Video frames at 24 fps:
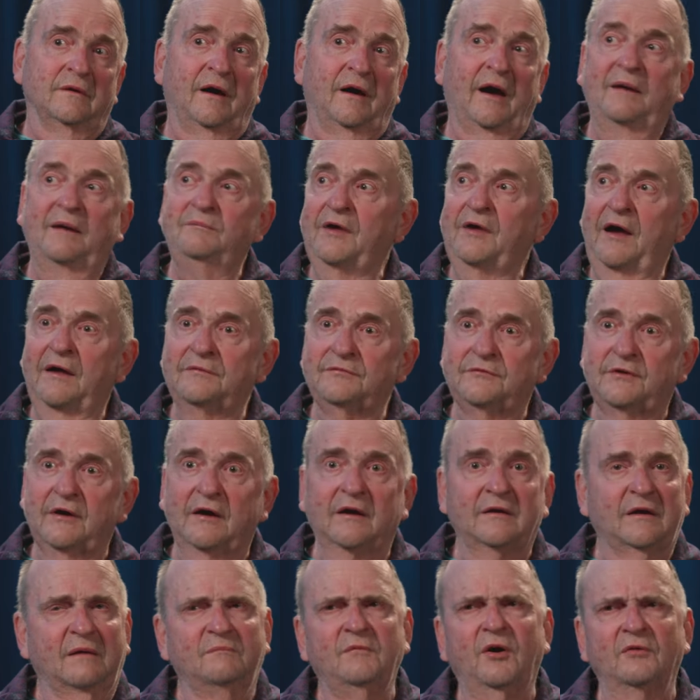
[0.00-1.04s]
I'm not
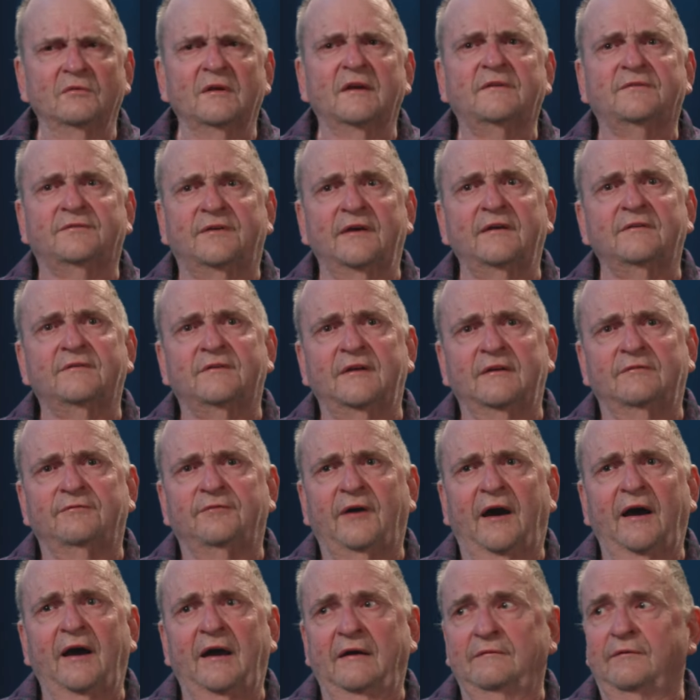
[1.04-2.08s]
done. I'm only
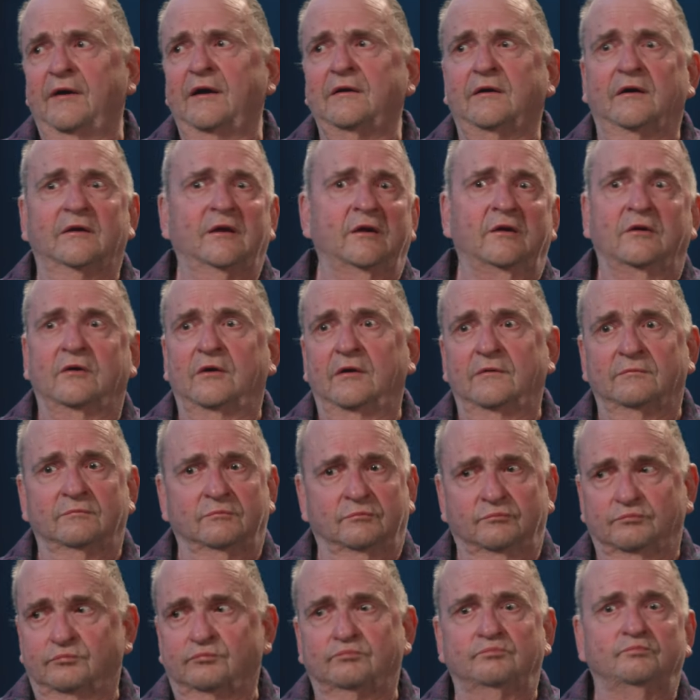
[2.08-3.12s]
65. I got a good
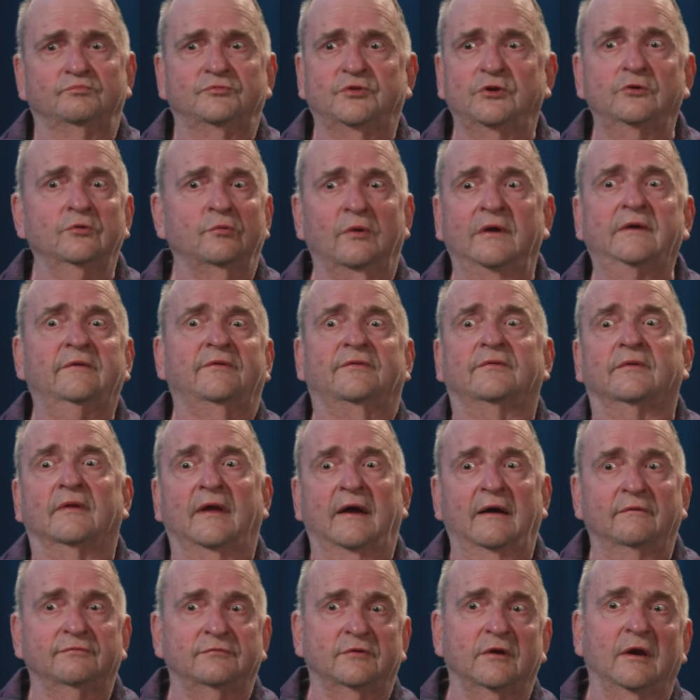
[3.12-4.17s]
two weeks
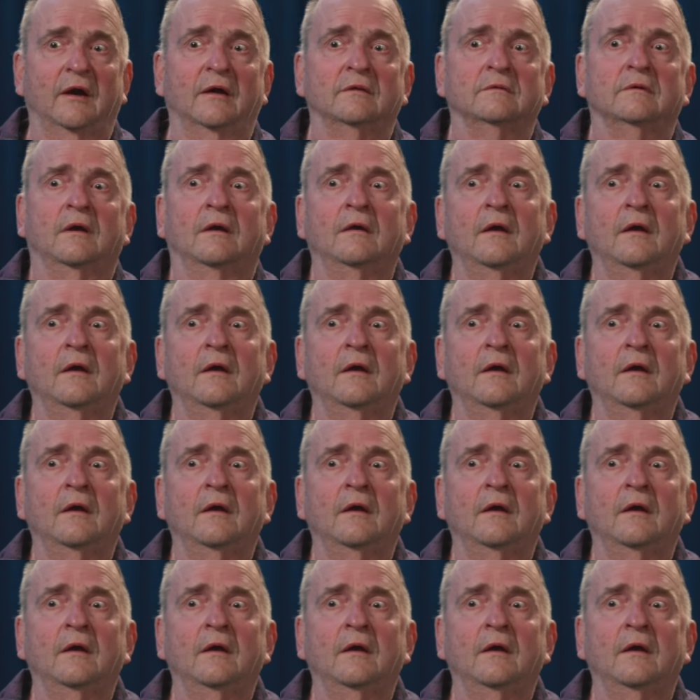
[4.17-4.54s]
left yet.